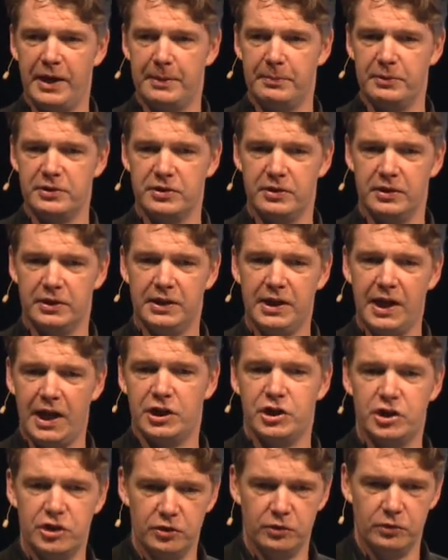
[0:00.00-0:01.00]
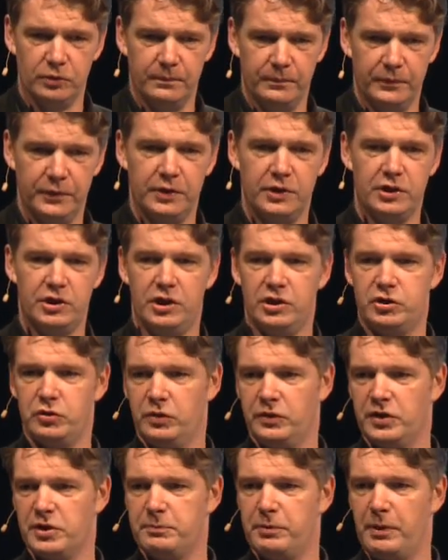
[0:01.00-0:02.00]
able to catch you
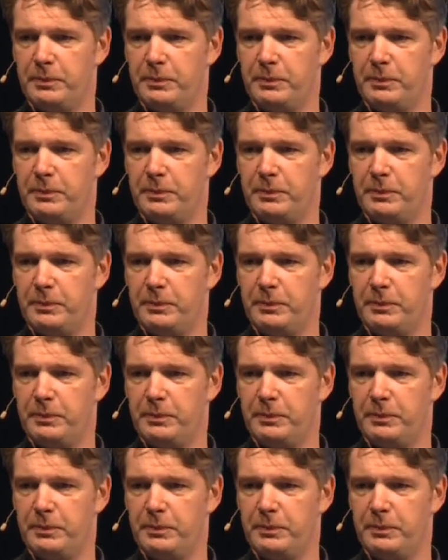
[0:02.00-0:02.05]
during this